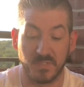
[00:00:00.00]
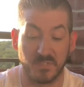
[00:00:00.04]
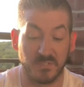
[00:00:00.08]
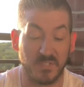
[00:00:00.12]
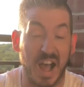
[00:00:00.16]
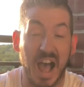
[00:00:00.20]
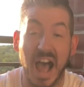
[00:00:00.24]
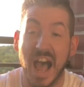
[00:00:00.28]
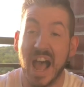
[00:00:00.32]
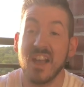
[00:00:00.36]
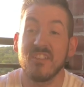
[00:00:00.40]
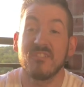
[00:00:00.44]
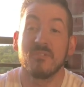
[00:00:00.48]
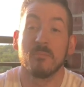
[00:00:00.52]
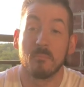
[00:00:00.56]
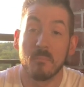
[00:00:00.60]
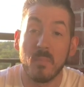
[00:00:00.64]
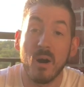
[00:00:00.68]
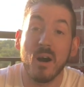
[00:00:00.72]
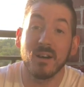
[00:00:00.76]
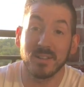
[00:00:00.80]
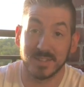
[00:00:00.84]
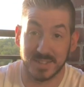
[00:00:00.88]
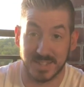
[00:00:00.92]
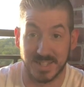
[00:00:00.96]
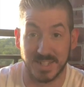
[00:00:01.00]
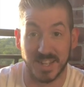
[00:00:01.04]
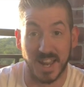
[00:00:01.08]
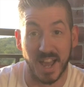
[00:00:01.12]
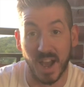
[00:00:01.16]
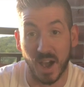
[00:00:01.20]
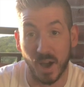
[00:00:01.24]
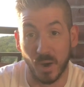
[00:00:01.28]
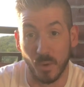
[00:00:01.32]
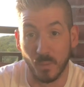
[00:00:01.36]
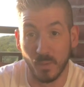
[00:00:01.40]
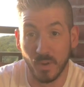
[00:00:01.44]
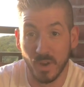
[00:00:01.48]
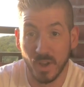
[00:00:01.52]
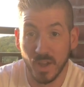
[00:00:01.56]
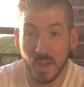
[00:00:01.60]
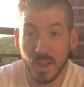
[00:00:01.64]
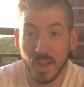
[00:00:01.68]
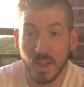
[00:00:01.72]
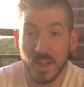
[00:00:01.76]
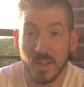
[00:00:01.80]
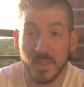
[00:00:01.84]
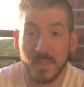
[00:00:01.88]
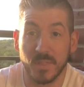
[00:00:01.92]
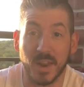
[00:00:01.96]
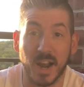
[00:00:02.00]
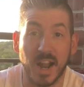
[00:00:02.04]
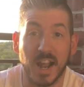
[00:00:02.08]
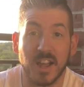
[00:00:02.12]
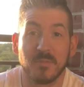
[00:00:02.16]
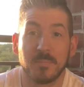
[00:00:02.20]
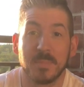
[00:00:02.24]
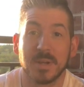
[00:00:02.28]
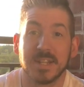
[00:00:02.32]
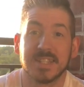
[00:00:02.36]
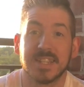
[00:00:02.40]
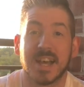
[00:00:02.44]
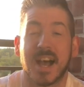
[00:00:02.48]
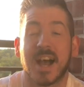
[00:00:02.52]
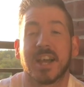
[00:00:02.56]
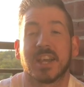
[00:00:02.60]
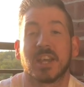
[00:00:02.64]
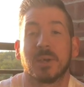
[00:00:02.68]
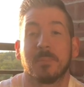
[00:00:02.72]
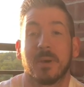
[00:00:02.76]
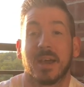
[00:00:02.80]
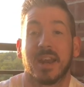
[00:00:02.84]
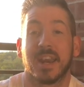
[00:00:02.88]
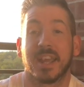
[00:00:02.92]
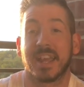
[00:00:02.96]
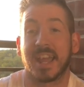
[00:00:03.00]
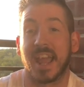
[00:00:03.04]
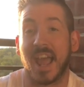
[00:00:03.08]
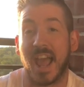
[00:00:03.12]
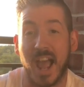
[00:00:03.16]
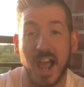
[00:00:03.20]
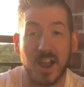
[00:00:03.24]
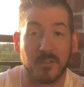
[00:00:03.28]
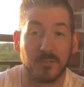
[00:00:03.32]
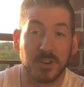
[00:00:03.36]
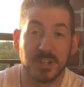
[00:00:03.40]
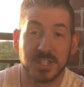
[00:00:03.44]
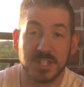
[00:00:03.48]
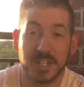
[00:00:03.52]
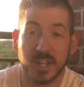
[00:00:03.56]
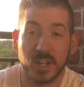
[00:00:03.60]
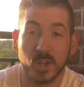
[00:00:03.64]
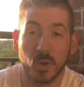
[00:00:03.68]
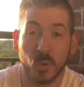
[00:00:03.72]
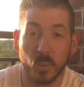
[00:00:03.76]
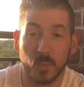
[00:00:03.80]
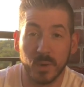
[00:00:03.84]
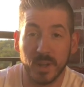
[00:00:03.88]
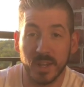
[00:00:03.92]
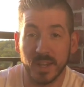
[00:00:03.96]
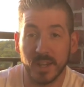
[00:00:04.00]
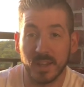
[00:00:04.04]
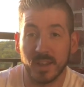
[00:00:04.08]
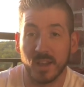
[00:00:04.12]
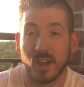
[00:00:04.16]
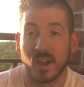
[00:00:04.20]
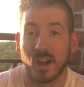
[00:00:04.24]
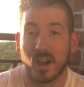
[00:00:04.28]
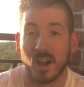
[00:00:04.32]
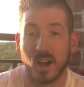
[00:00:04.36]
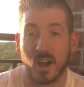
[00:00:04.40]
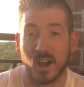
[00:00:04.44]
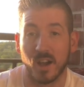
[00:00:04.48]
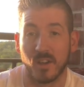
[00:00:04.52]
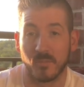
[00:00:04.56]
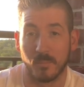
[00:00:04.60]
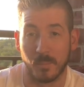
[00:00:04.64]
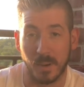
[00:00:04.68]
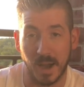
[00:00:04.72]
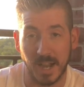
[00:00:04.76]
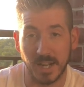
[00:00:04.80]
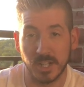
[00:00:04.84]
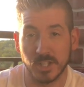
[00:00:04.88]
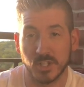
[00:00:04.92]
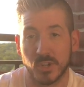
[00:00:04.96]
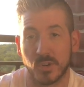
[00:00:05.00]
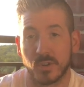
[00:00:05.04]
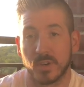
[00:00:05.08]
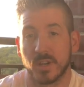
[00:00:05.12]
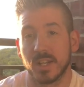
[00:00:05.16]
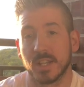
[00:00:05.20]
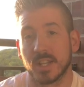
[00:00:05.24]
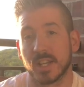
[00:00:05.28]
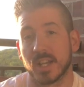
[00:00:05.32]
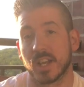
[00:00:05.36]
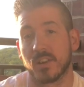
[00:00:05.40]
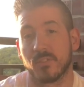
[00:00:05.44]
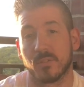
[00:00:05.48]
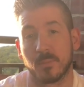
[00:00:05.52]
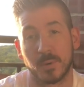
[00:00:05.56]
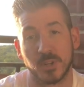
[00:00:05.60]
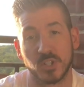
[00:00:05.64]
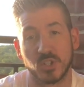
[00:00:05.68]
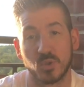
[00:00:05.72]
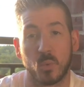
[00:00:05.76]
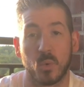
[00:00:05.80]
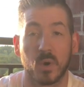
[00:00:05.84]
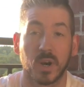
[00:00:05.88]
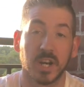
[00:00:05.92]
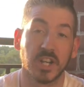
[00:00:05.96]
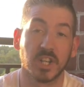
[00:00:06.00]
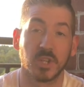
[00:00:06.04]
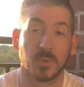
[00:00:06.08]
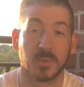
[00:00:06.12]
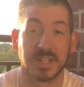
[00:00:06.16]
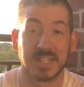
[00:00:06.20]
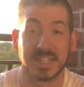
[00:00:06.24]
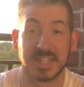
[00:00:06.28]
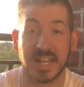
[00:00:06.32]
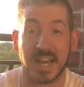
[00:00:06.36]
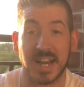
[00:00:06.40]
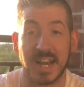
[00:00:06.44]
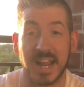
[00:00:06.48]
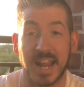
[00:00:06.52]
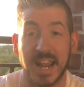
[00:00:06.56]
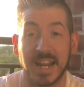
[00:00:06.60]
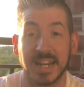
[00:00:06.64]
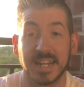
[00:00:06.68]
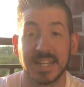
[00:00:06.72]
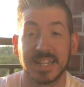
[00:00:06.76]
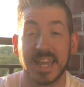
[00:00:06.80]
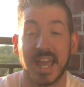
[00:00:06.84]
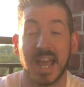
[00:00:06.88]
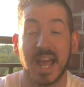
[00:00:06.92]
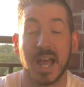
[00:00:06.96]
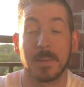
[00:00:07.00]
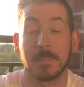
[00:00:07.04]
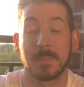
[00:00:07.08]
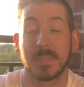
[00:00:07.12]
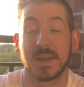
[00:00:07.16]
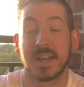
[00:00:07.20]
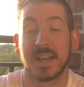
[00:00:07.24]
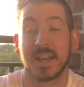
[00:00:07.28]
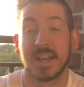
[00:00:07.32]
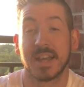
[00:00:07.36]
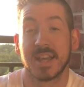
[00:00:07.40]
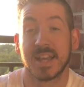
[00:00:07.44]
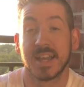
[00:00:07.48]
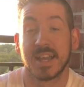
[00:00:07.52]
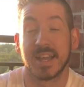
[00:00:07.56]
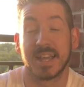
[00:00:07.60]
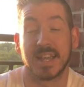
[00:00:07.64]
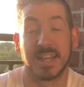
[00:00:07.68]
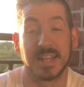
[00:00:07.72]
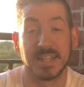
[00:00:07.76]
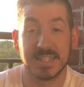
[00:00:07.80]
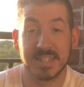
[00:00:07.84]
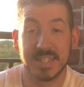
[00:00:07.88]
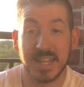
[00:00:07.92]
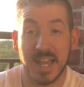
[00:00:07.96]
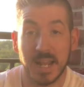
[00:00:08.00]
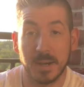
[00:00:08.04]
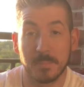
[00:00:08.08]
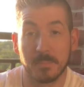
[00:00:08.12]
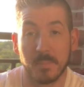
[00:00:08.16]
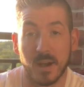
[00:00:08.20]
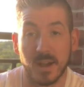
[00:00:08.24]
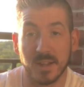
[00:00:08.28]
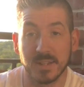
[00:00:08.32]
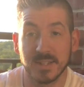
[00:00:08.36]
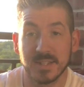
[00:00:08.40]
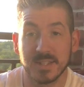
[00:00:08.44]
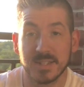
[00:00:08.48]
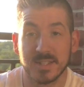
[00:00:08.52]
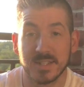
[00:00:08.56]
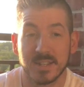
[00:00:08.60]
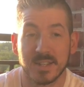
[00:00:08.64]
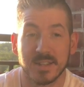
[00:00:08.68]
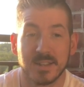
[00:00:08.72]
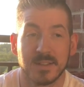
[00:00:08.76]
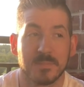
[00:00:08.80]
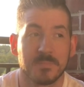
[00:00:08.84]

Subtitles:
5 months now that I've been documenting every single week of my journey to get from a 20 to a 10 handicap in 10 months